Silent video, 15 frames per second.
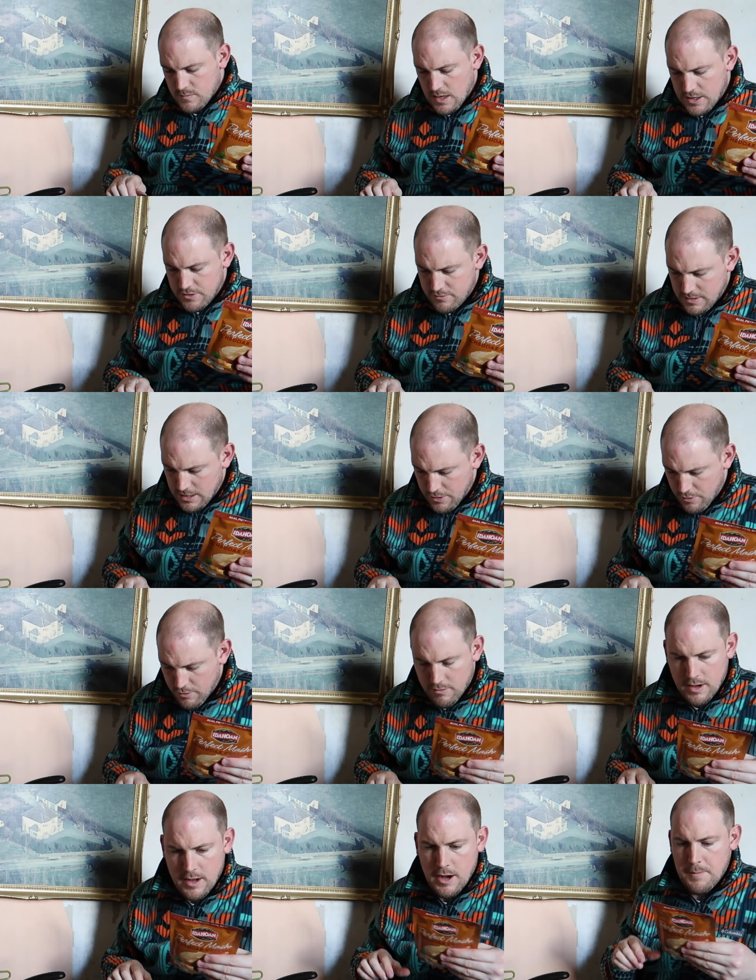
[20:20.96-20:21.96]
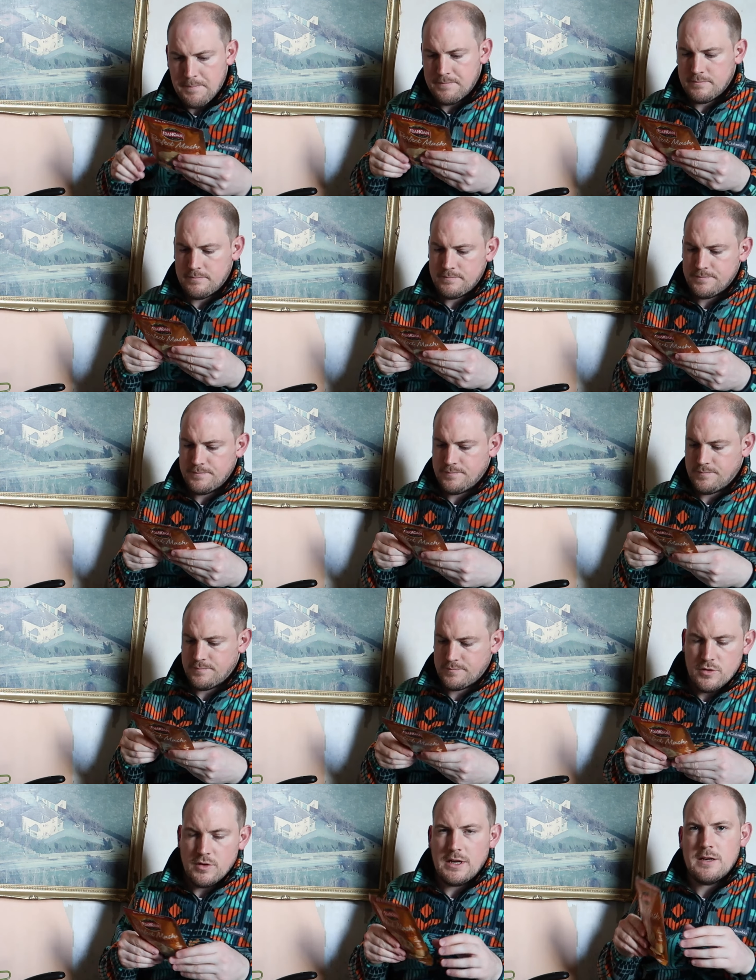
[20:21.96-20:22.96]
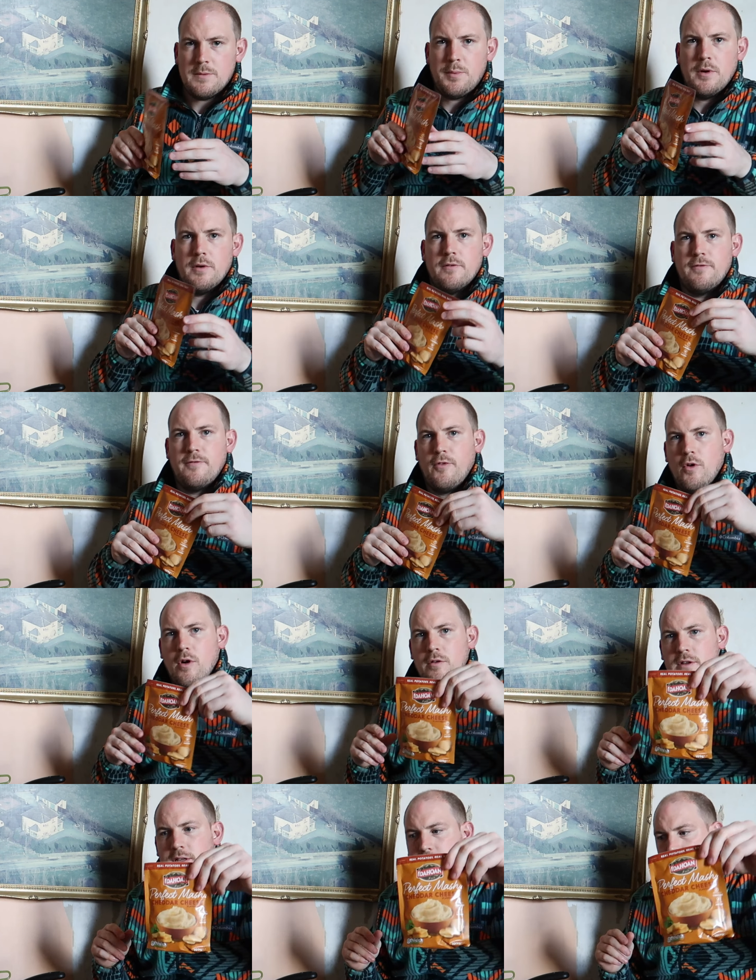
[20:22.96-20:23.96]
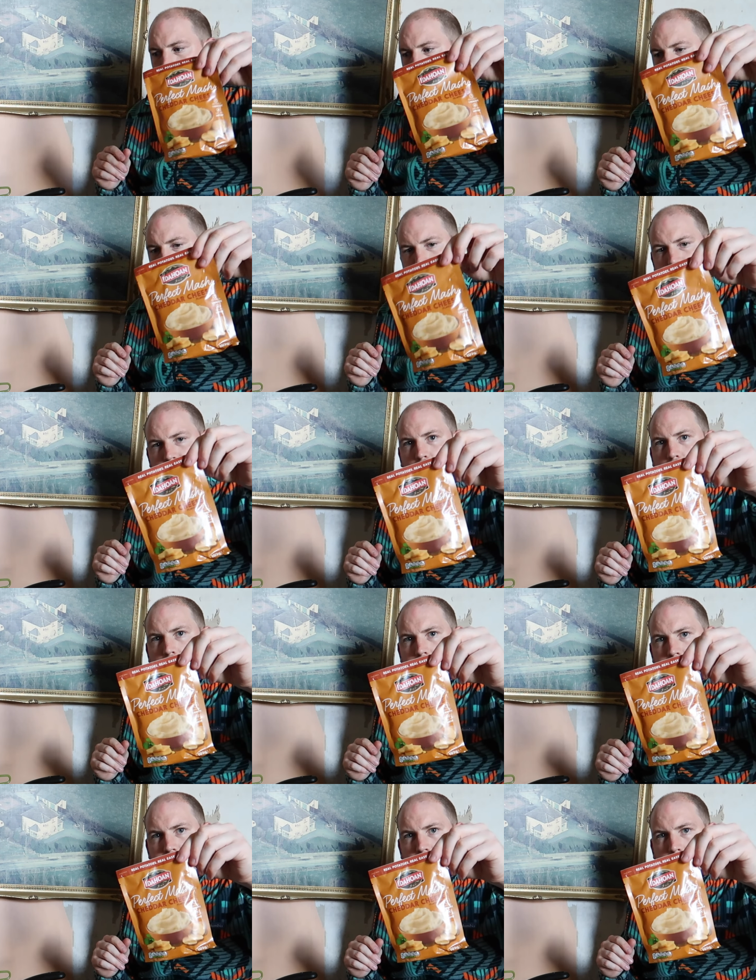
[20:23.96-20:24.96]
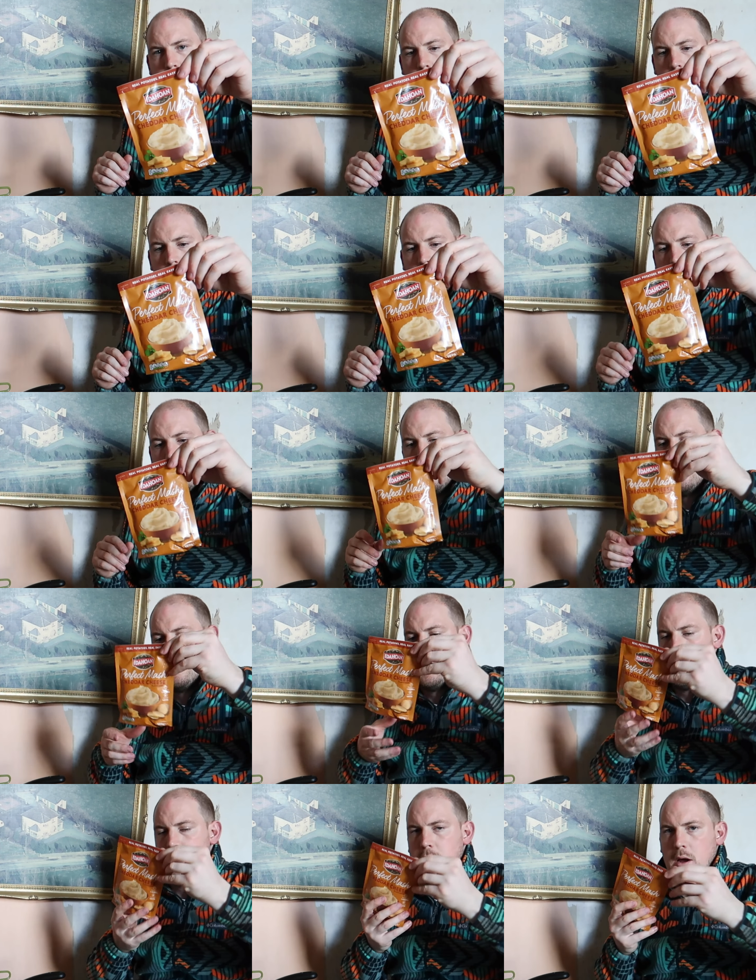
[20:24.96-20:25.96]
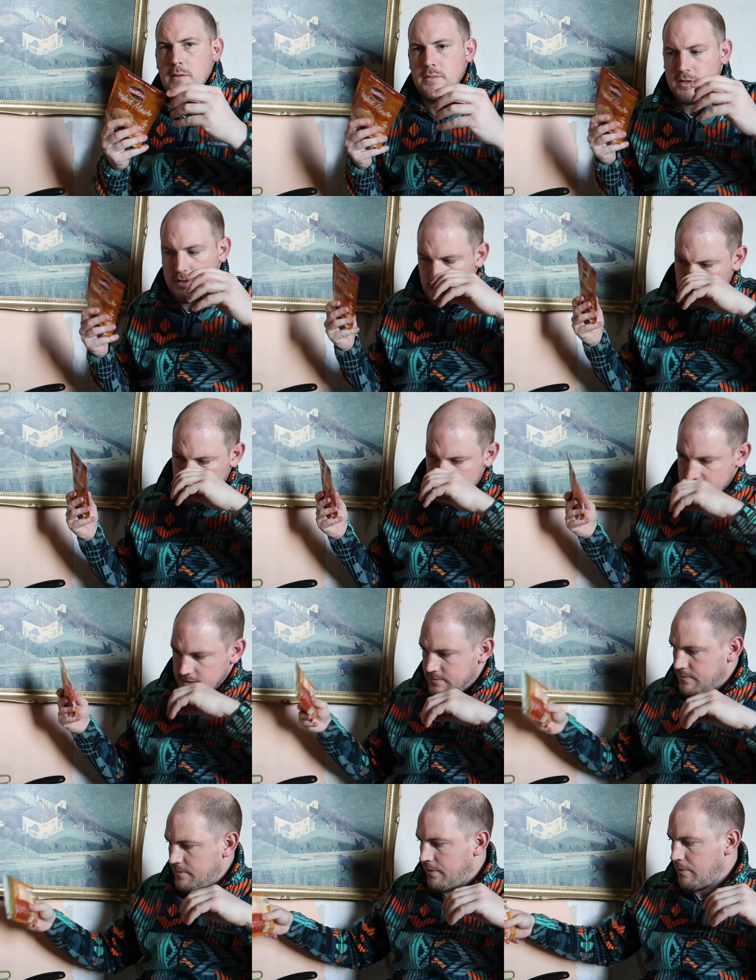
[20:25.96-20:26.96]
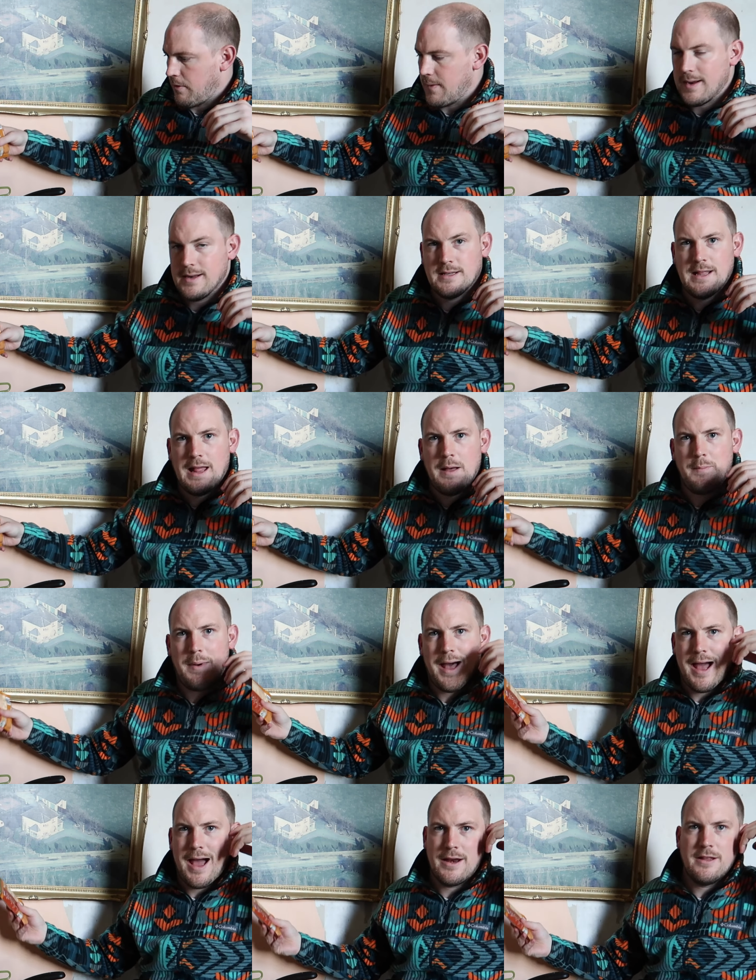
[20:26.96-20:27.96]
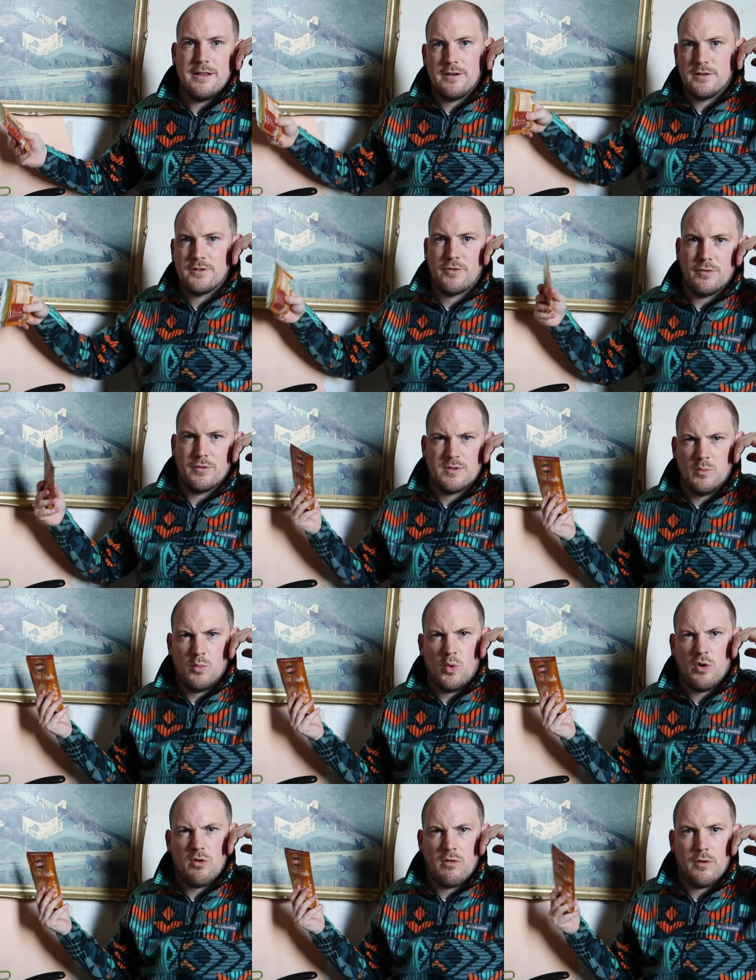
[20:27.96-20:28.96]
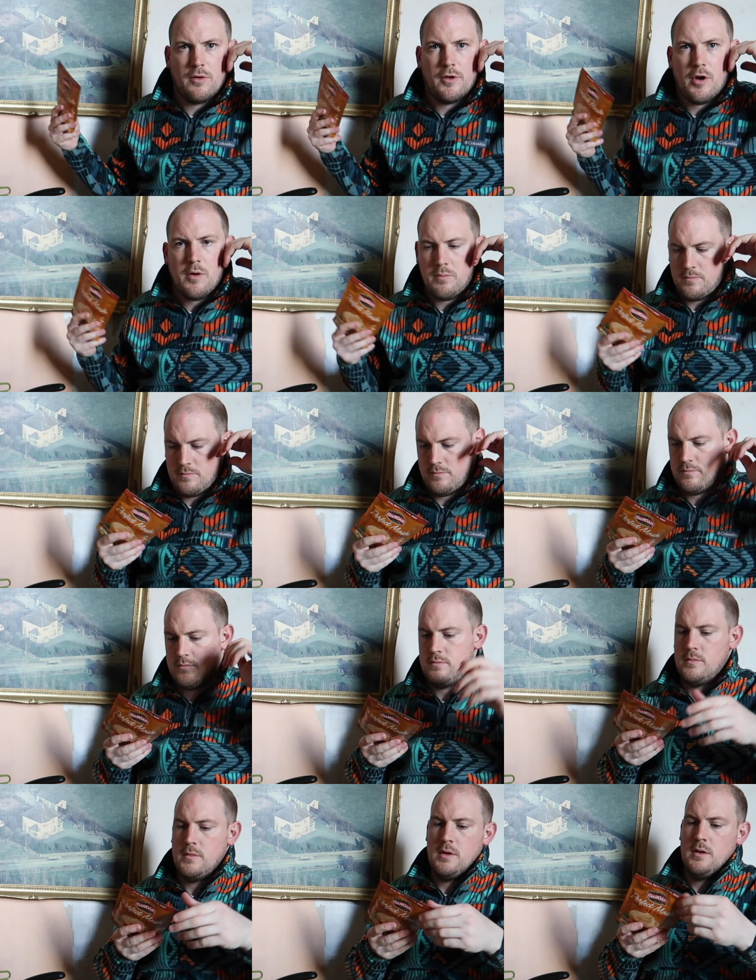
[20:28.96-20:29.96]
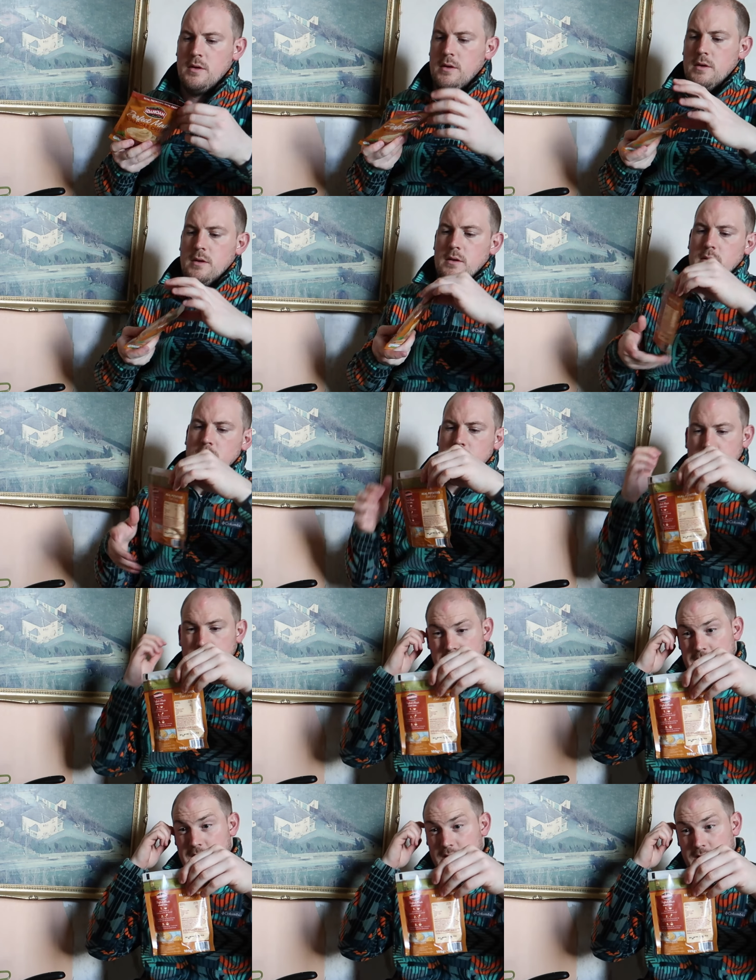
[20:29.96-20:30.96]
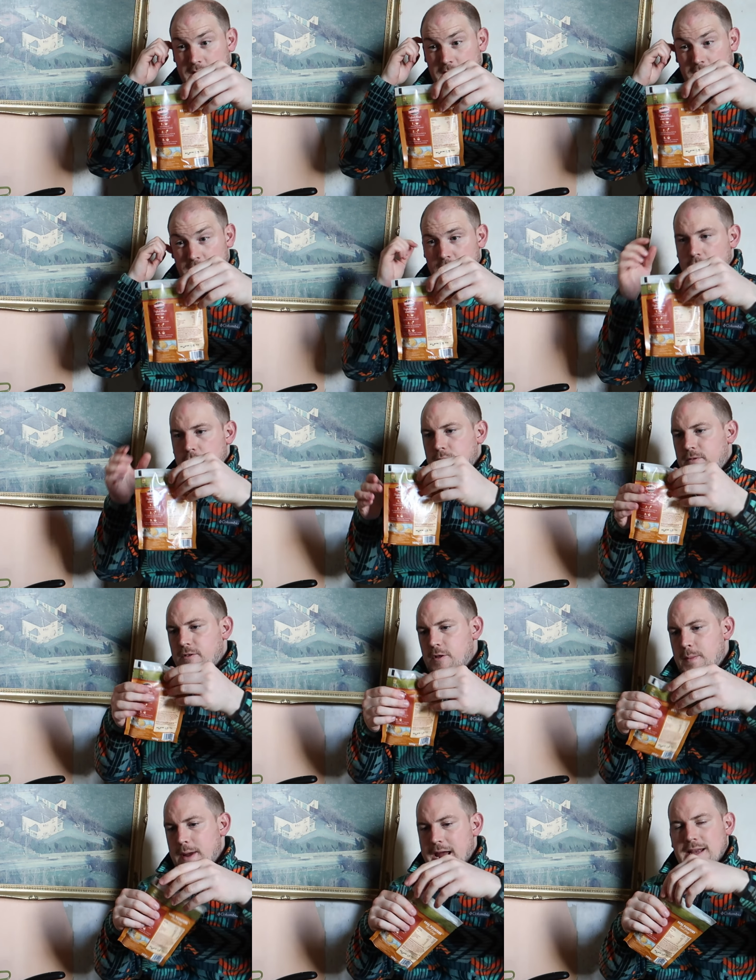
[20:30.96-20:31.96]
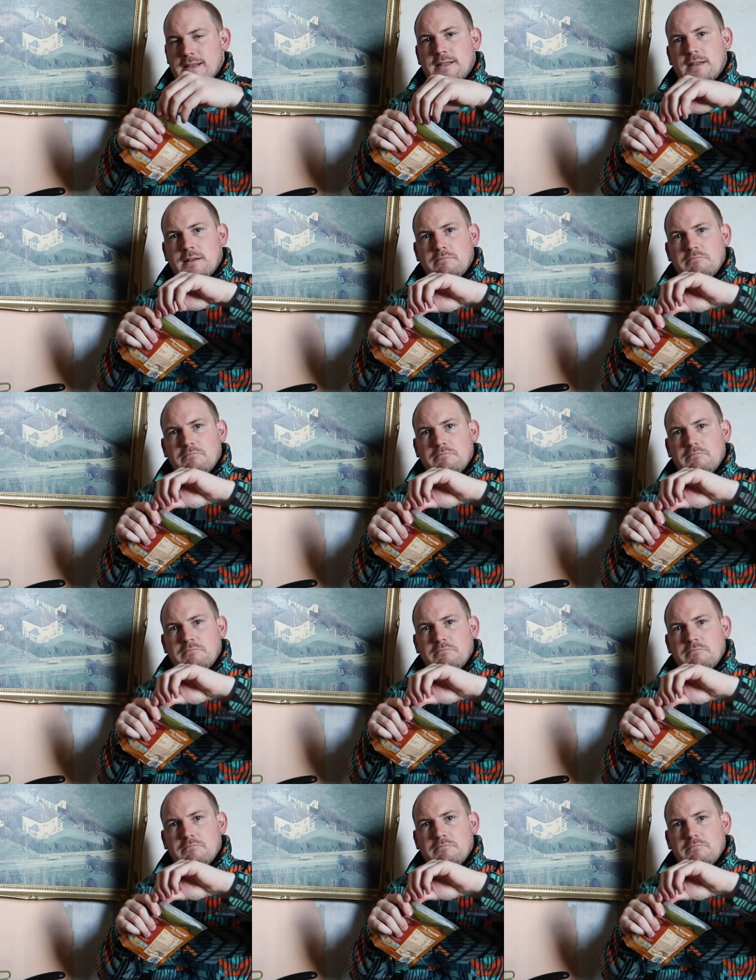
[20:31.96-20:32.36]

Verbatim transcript: I don't really know right now. So I need to put 405 mils of water into a bowl. I'm just gonna just throw it into that pan and just throw some water on top and uh, hope for the best.